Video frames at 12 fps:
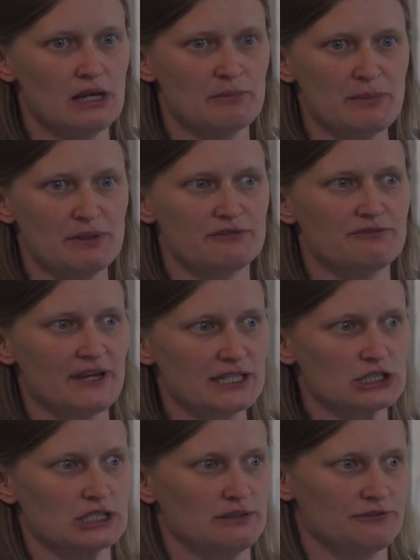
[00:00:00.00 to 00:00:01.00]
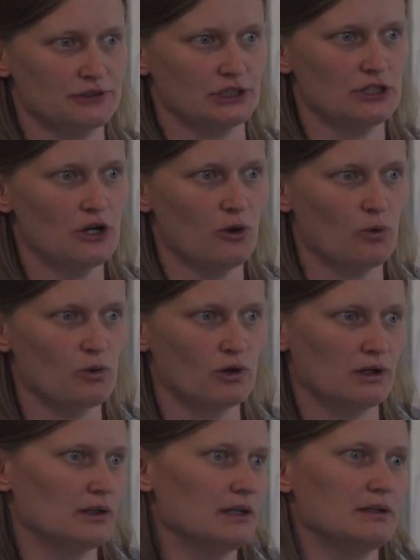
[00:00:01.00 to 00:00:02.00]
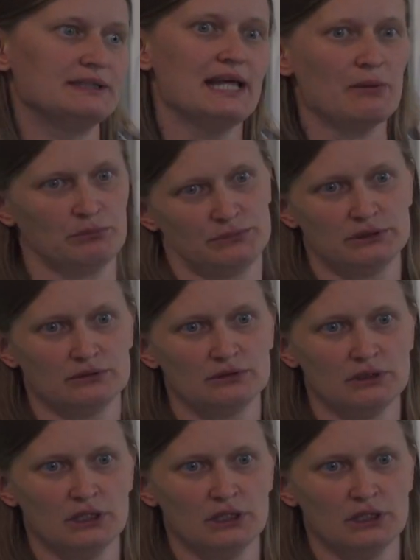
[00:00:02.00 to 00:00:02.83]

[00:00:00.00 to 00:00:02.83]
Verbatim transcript: may be phase shifted or damped.